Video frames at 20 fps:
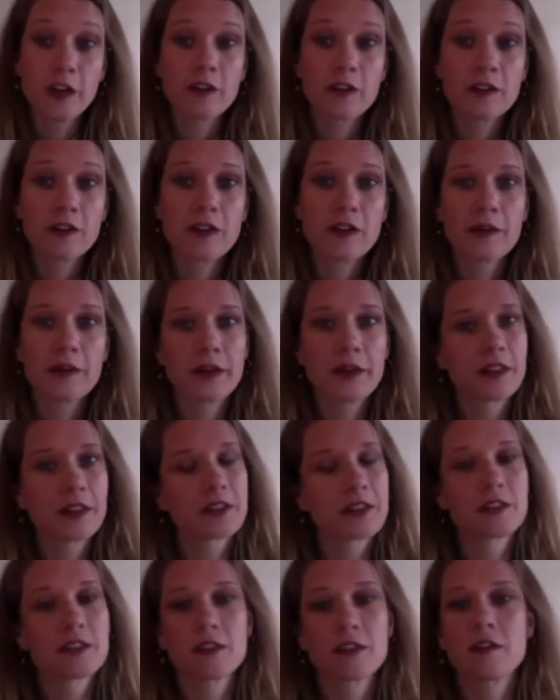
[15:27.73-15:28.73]
I mean, this
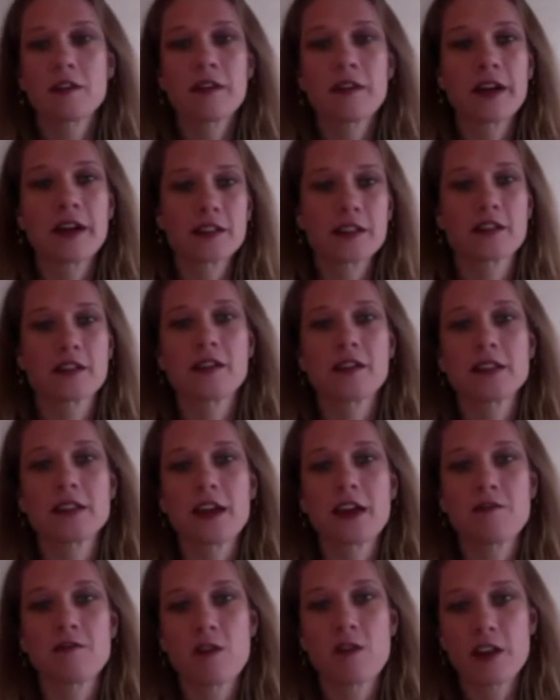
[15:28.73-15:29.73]
is a great skill set
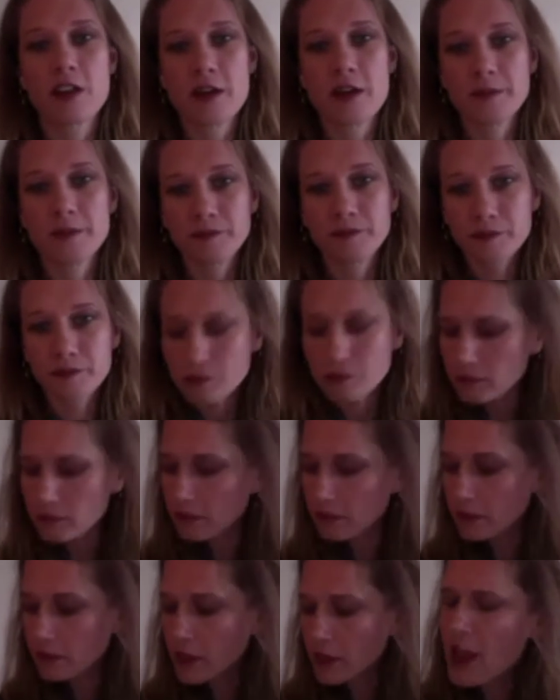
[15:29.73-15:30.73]
for them.
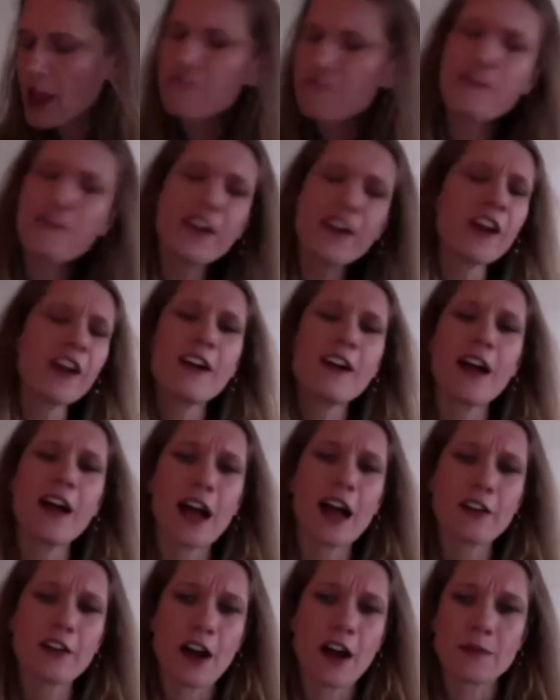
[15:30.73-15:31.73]
And figure out how
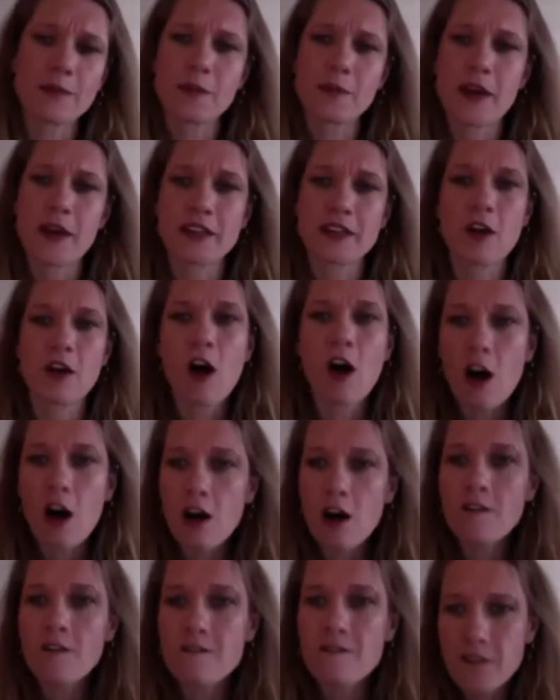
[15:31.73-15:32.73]
to optimize
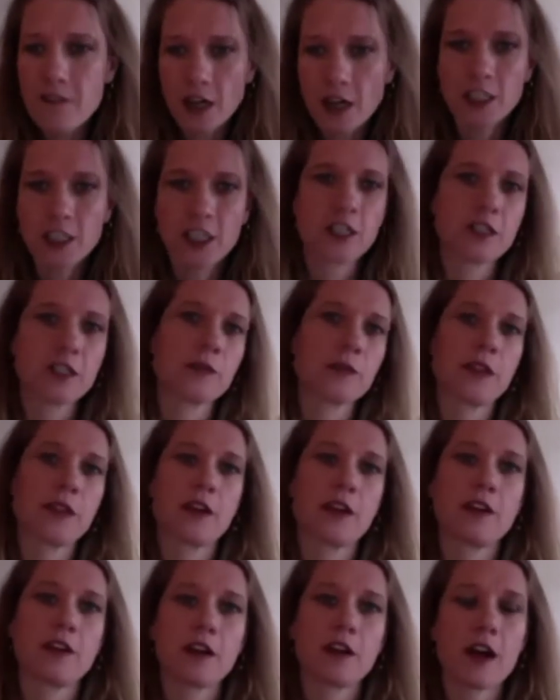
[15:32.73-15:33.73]
all functions within
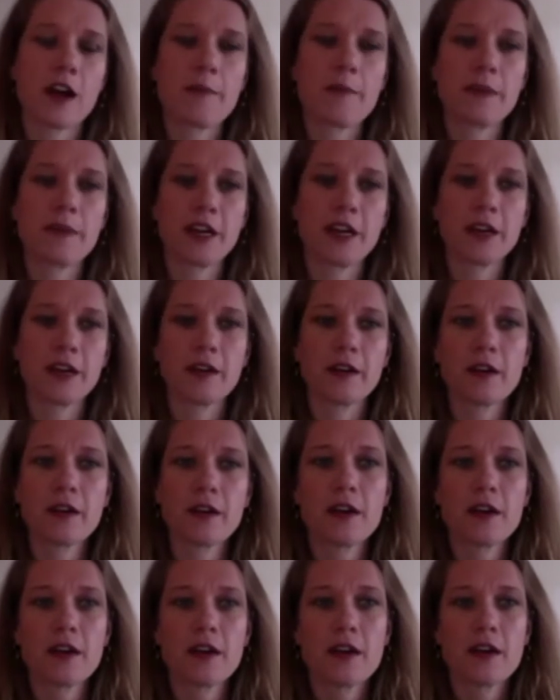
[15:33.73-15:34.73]
your company.
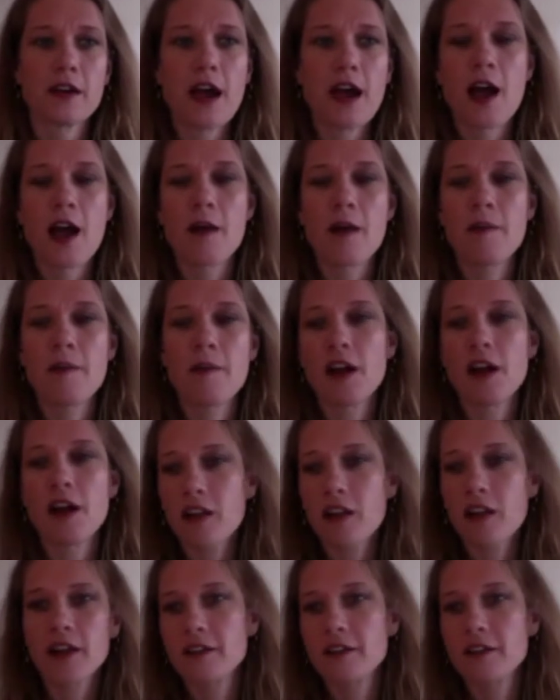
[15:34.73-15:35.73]
A
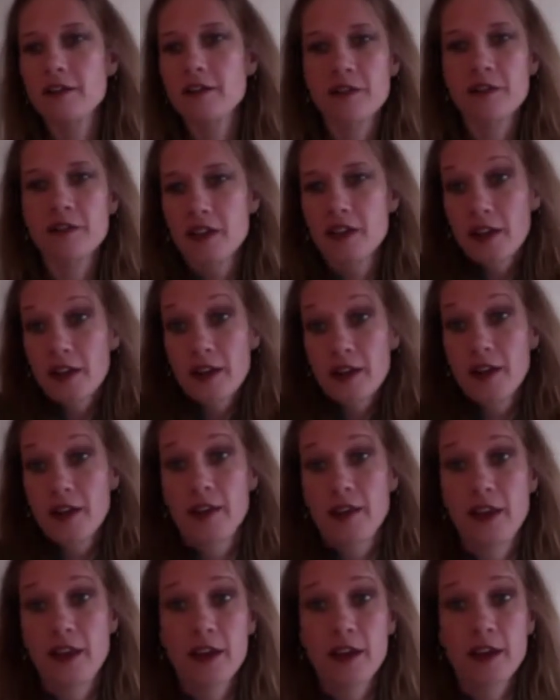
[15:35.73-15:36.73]
lot of
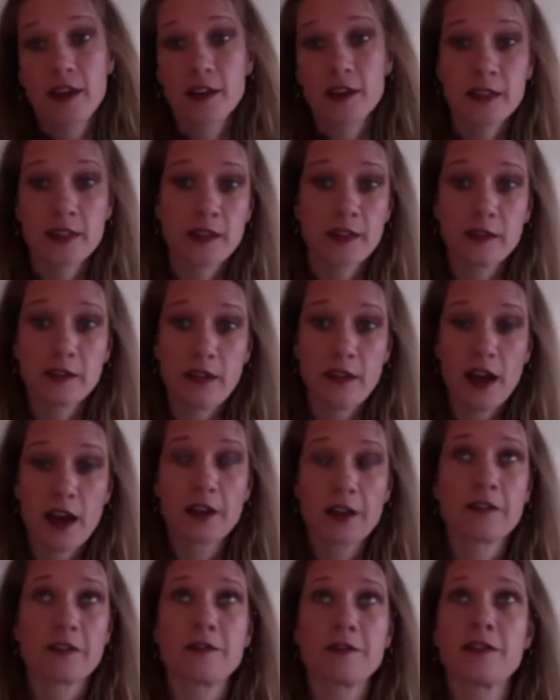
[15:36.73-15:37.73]
things and a lot
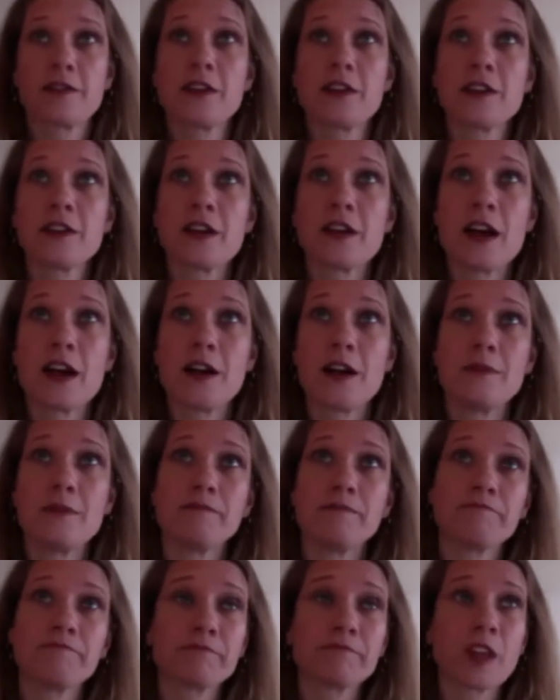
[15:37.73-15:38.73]
of
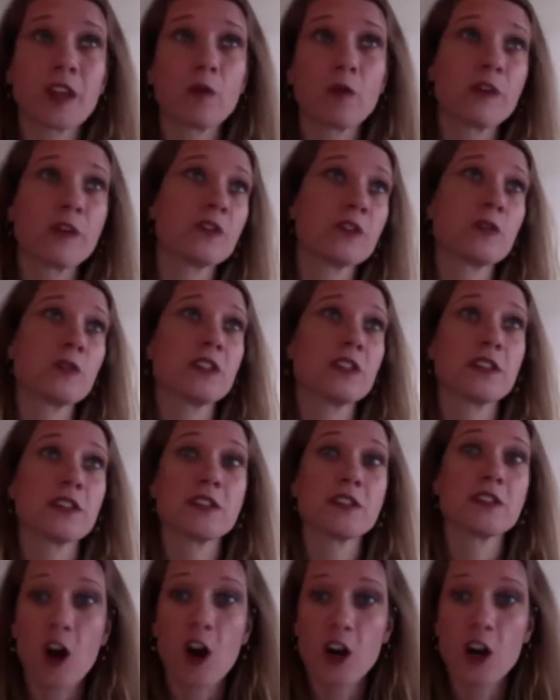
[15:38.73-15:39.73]
resources
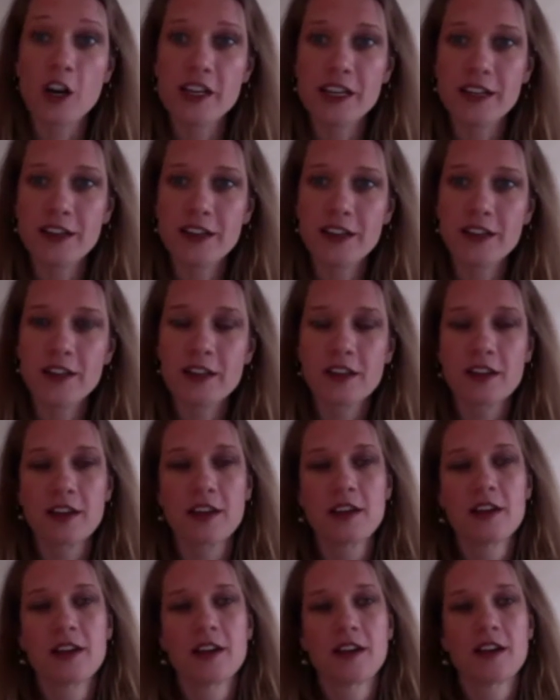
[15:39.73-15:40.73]
aren't needed.
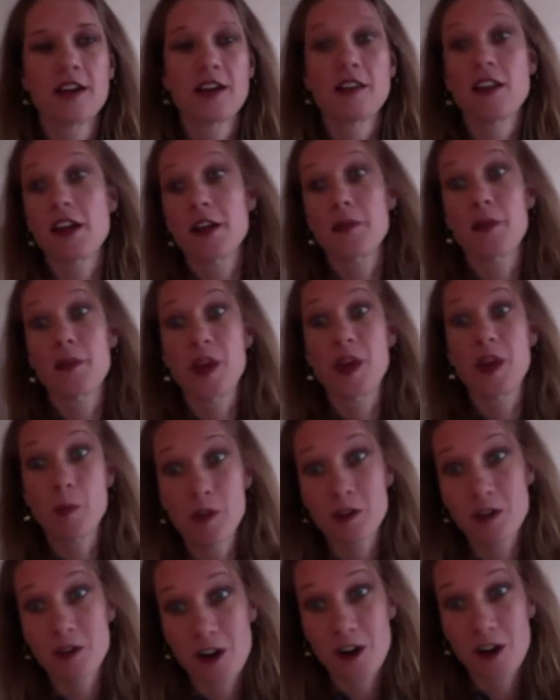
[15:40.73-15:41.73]
A lot of people
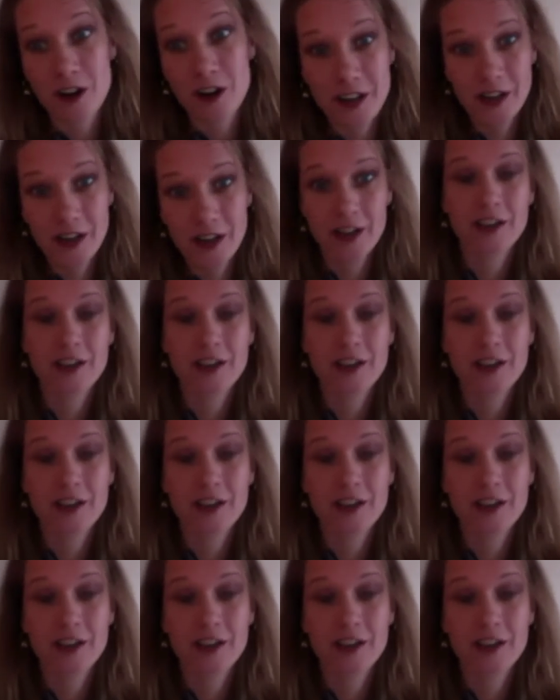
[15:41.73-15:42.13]
aren't needed.